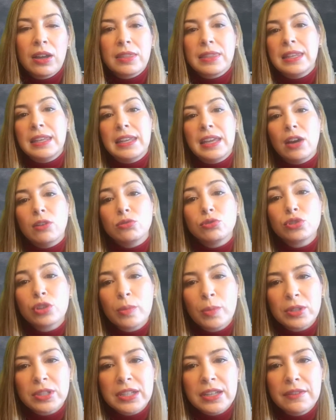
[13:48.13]
The
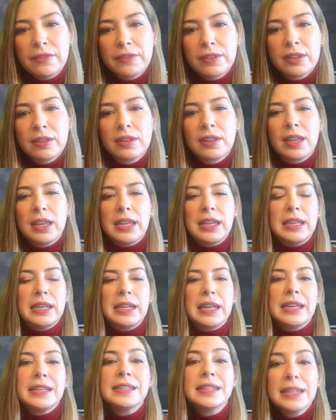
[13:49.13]
automotive.
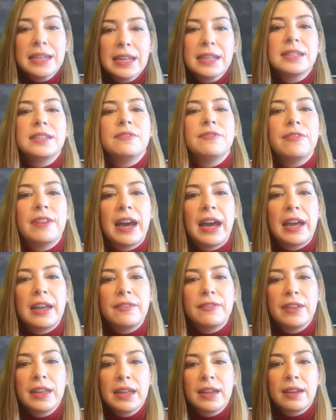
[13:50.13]
In
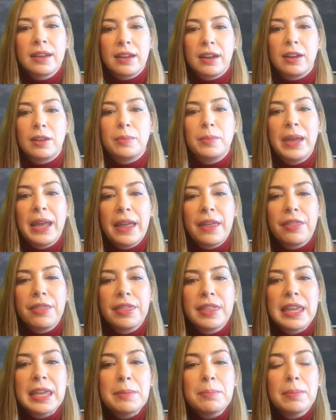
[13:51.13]
1885, Carl
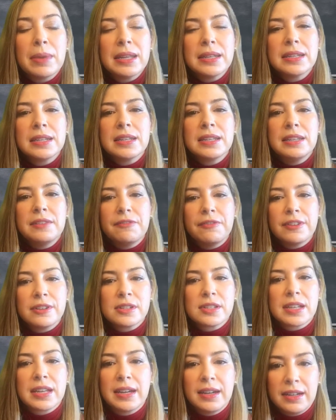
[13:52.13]
Benz invented the
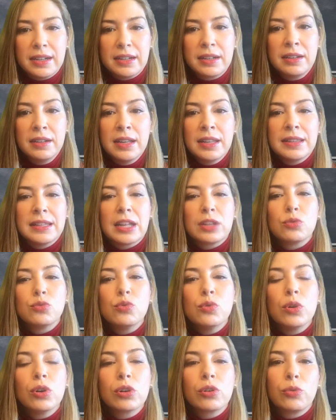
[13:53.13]
first car that
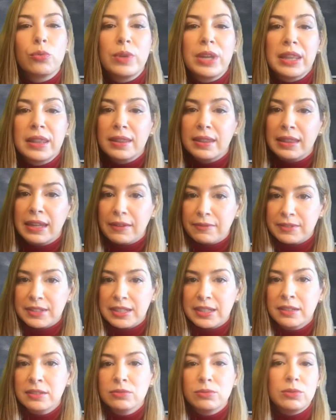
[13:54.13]
worked with
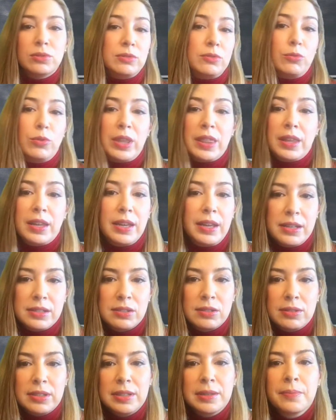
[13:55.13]
naphtha, with
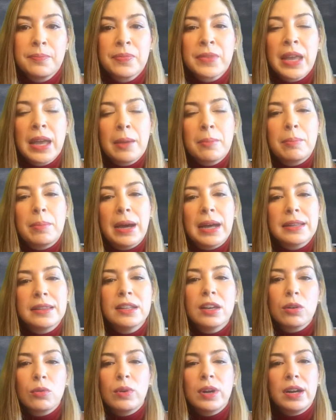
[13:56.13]
gasoline. But
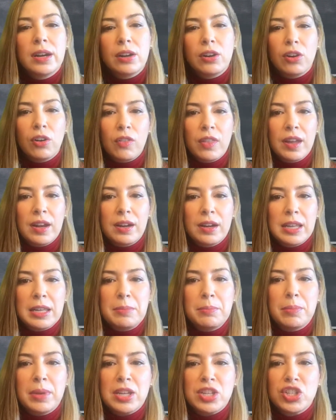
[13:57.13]
there were other
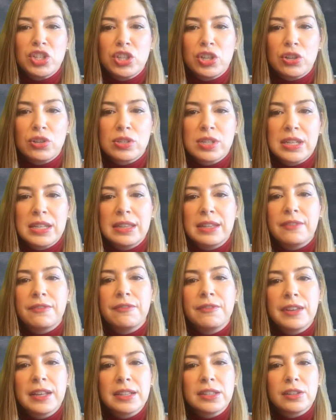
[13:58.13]
inventions in the
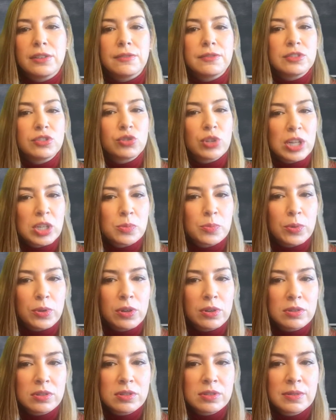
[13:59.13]
field of
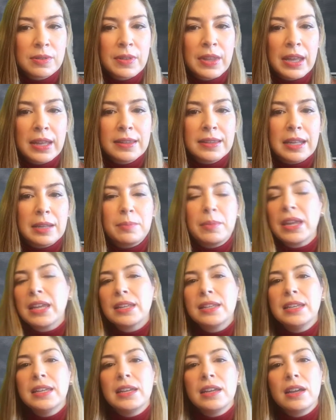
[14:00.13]
transports that
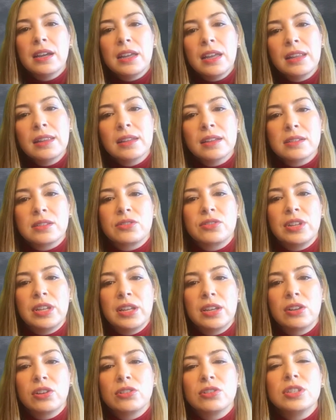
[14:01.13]
make the
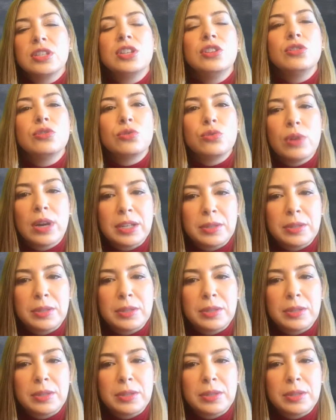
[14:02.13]
industry continue to